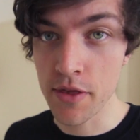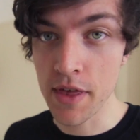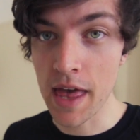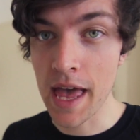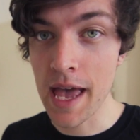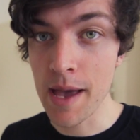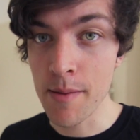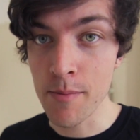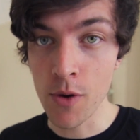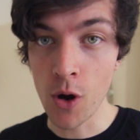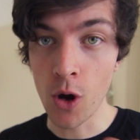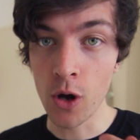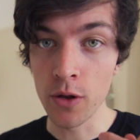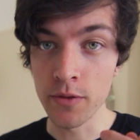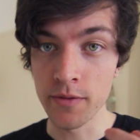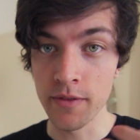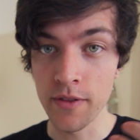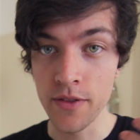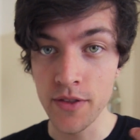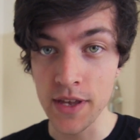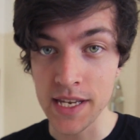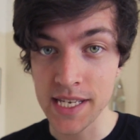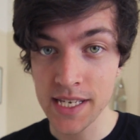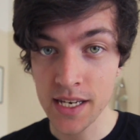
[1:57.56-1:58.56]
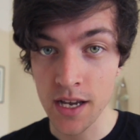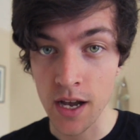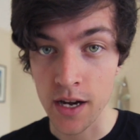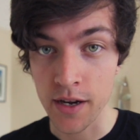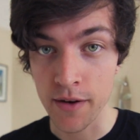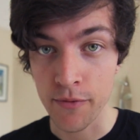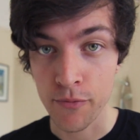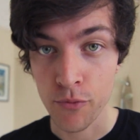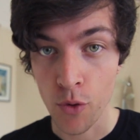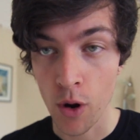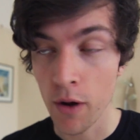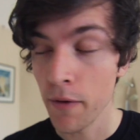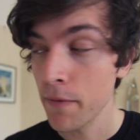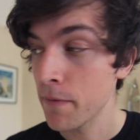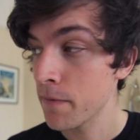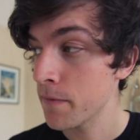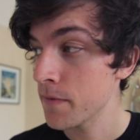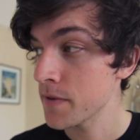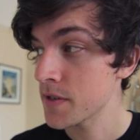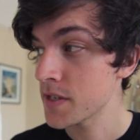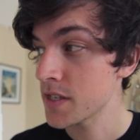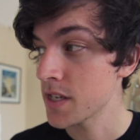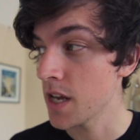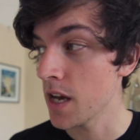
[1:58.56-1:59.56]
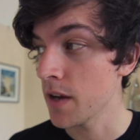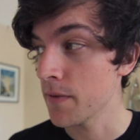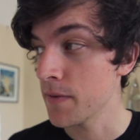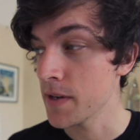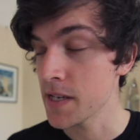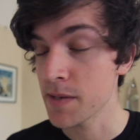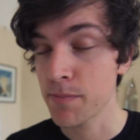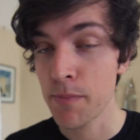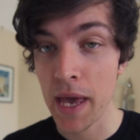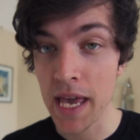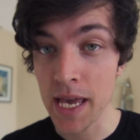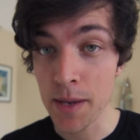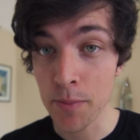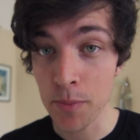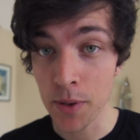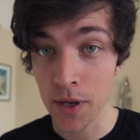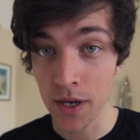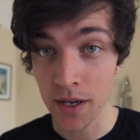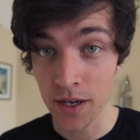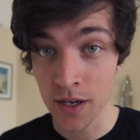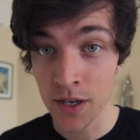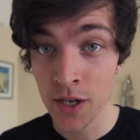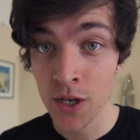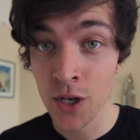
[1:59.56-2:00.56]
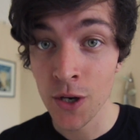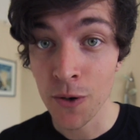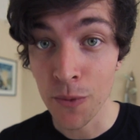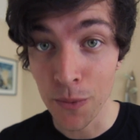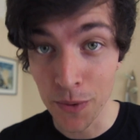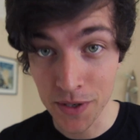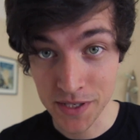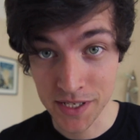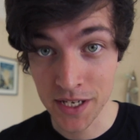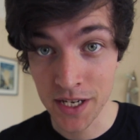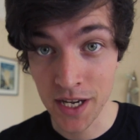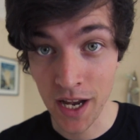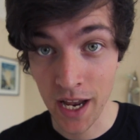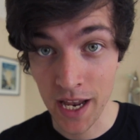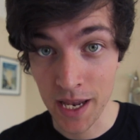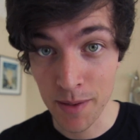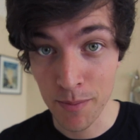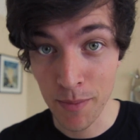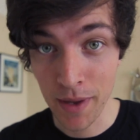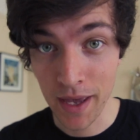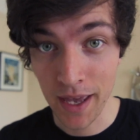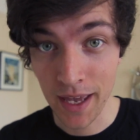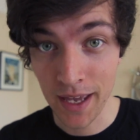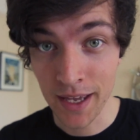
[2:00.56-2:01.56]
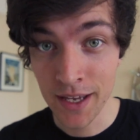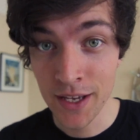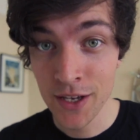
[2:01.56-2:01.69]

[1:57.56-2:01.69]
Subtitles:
Them on this kind of rough surface paper was a nightmare.